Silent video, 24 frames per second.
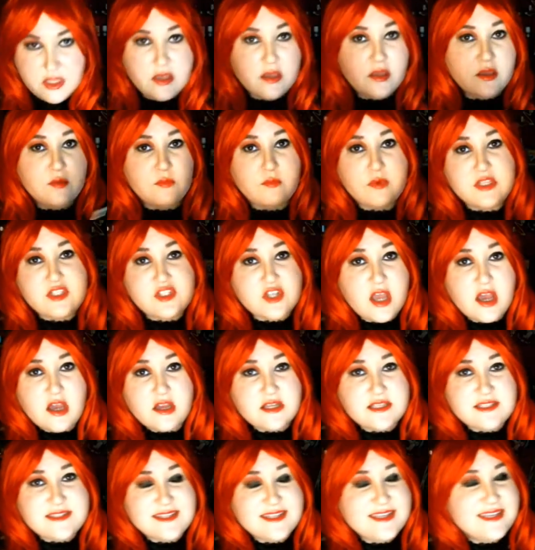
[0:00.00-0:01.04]
Which
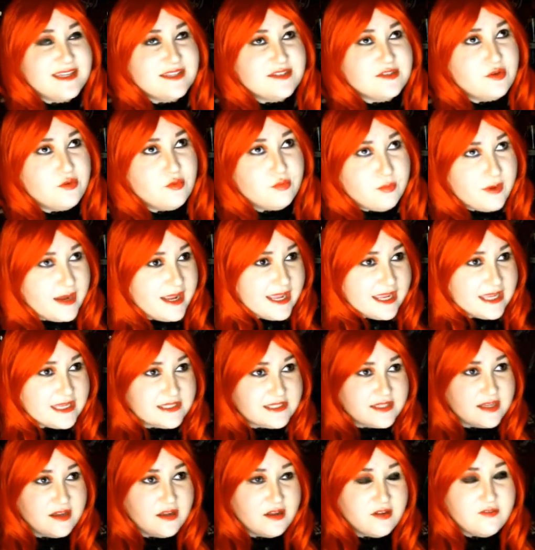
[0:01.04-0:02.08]
honestly is great
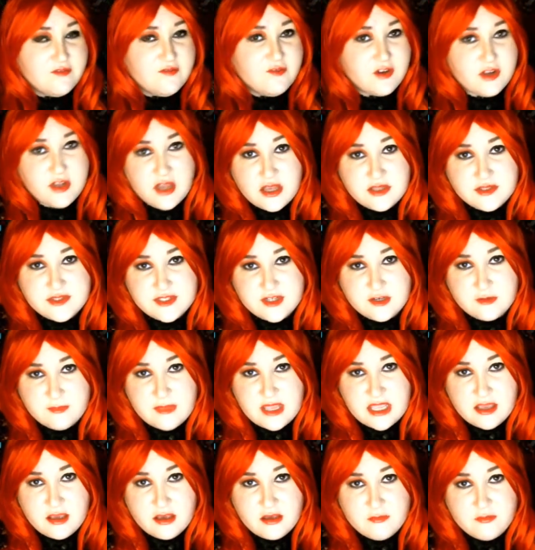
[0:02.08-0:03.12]
for concert
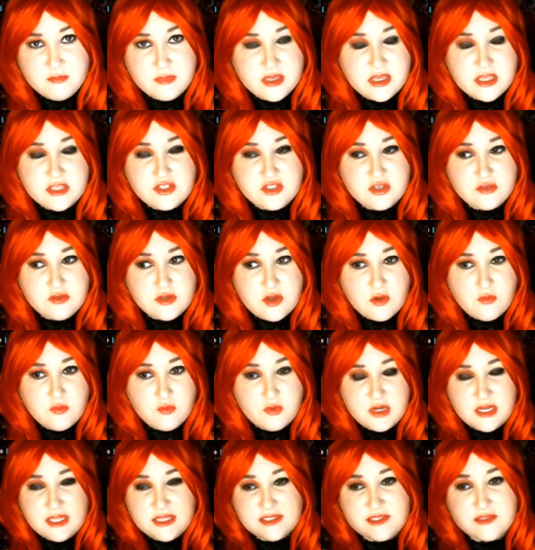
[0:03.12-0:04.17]
makeup because you don't want
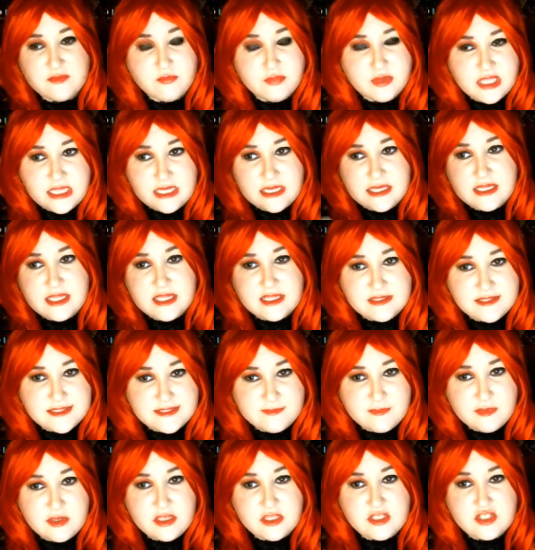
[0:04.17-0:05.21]
it to blend and
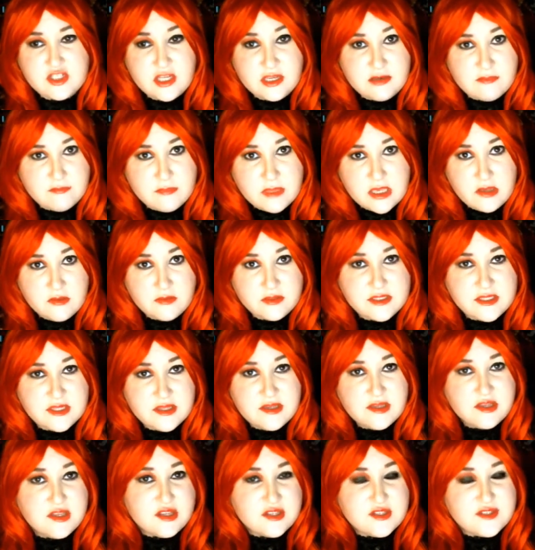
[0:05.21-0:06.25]
smudge and melt.
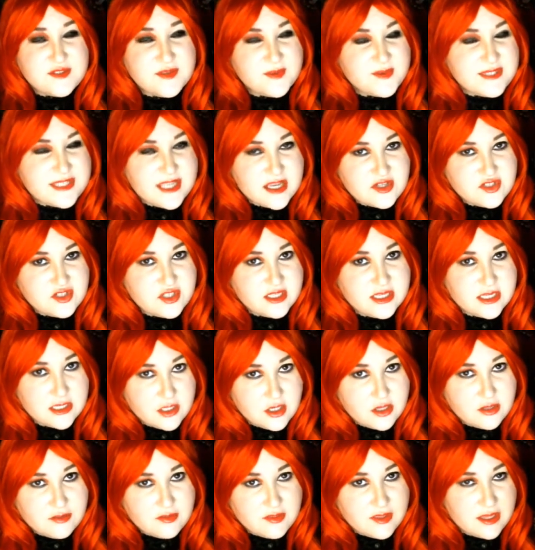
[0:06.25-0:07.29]
So it's actually a
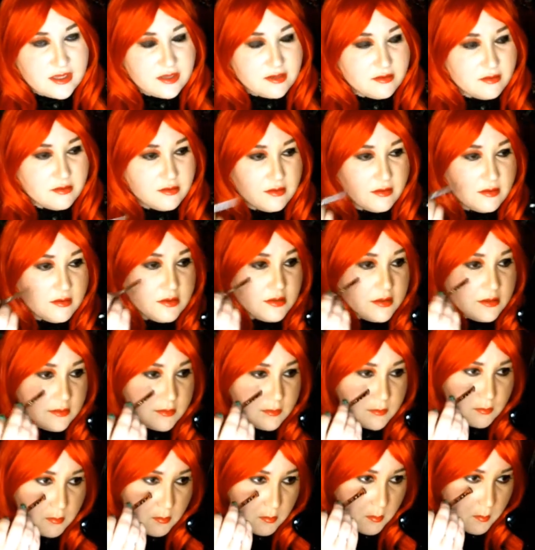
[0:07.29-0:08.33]
good thing.
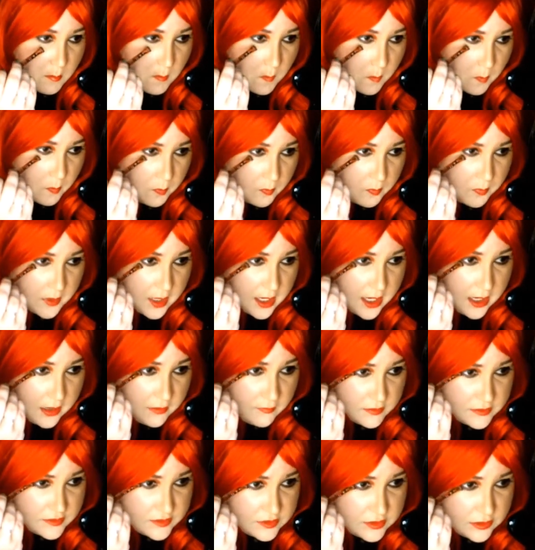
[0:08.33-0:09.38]
I
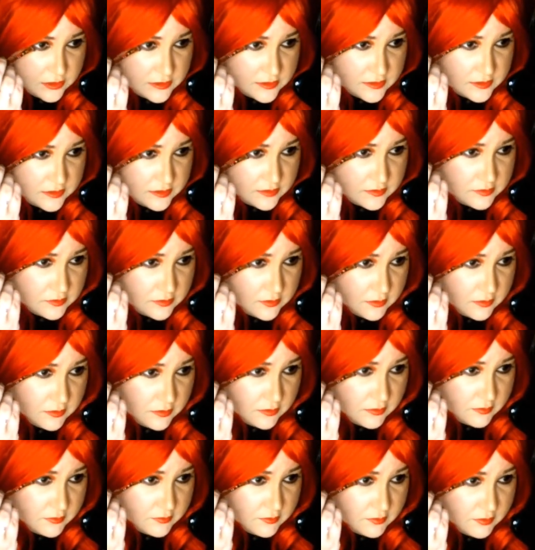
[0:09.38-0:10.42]
was just
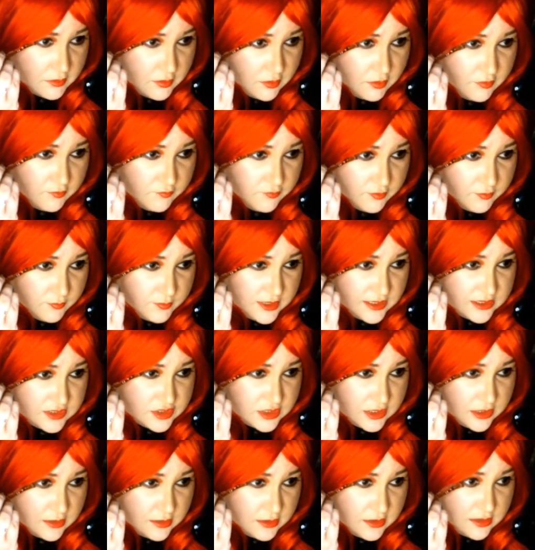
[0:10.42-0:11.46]

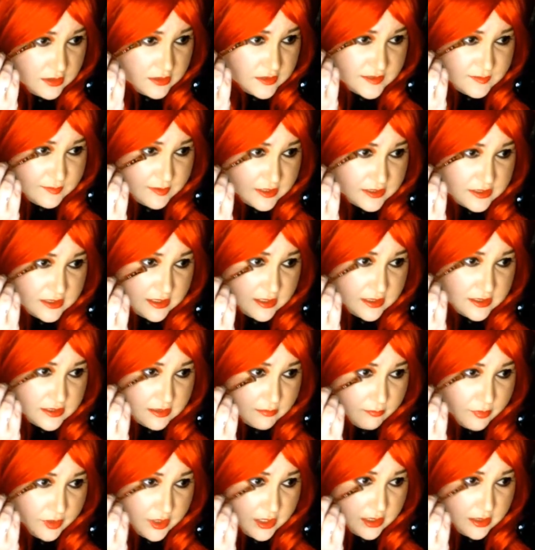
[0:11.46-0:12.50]
overreaching and expecting it to
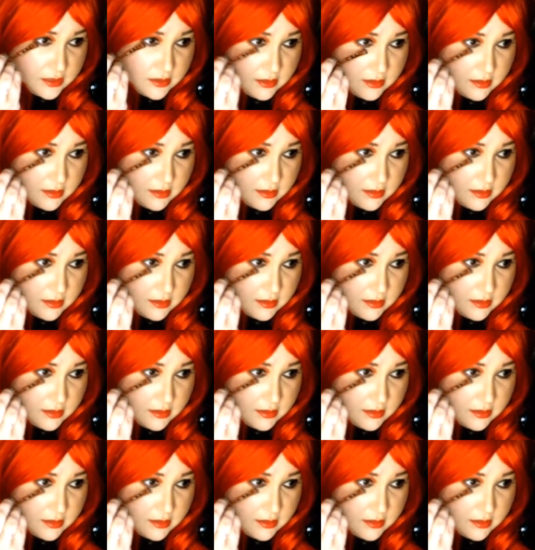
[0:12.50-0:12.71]
blend.